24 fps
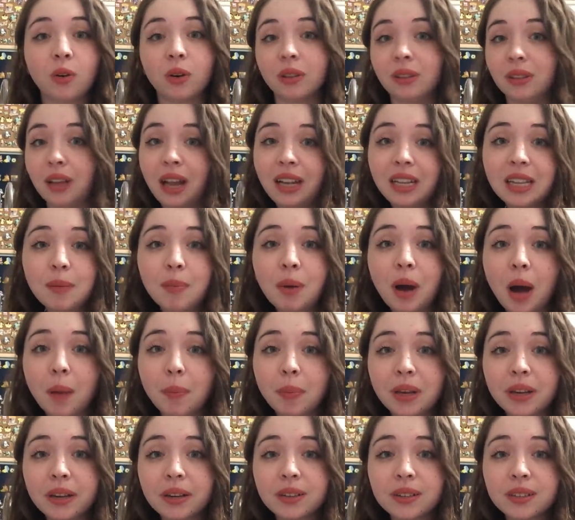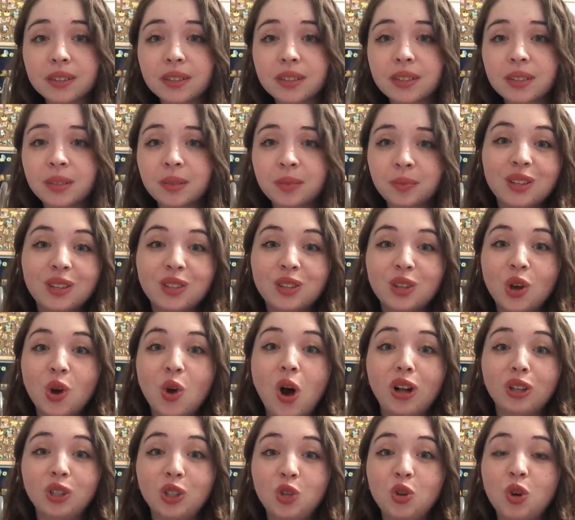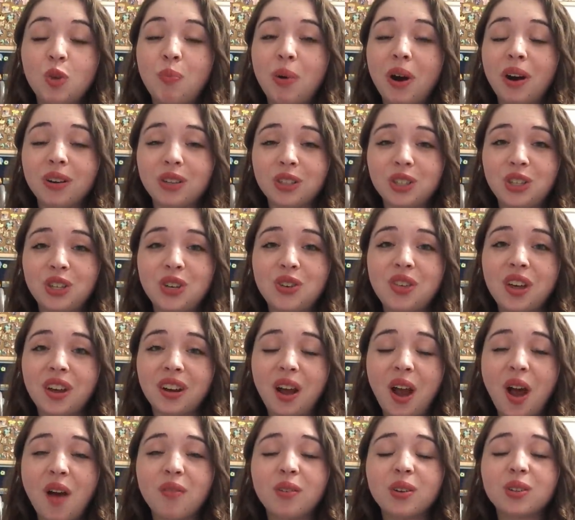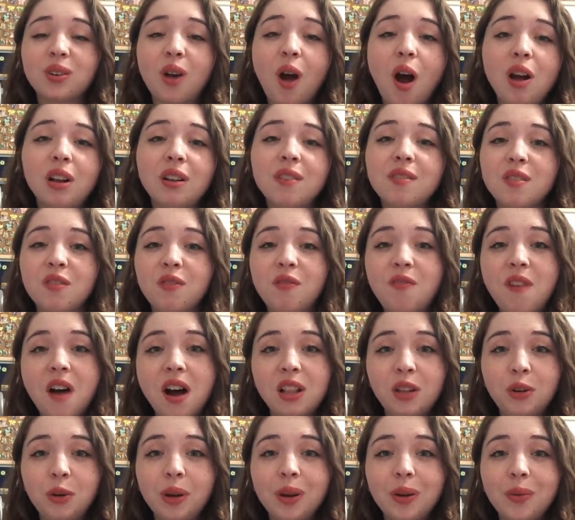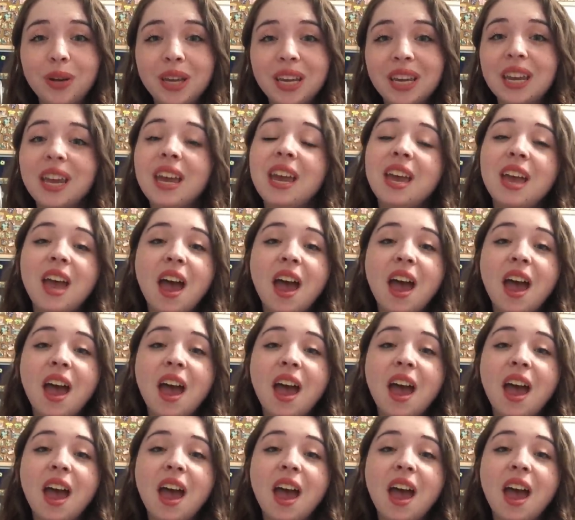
or lollipop ears. So I'll do a part two that covers all of the following week,